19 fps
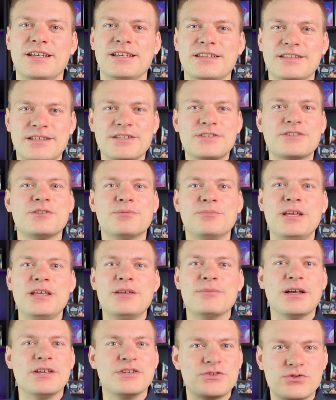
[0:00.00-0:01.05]
This could be
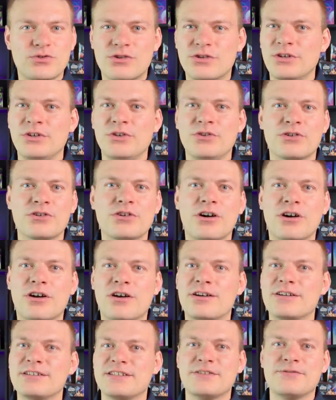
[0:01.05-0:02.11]
by sorting your
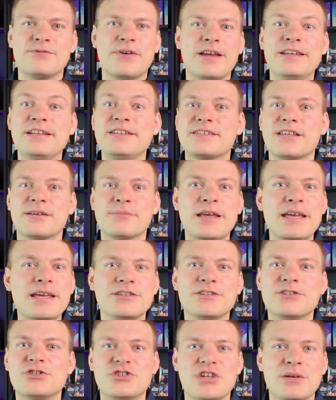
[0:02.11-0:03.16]
cards and finding some
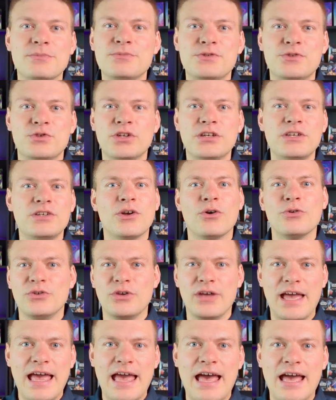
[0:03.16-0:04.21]
hidden gems you didn't know you
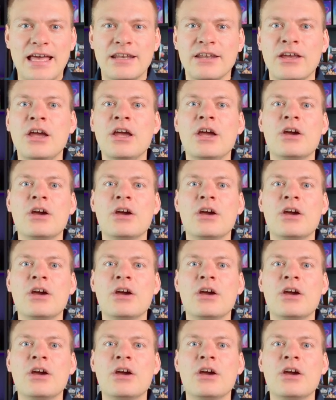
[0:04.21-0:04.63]
had,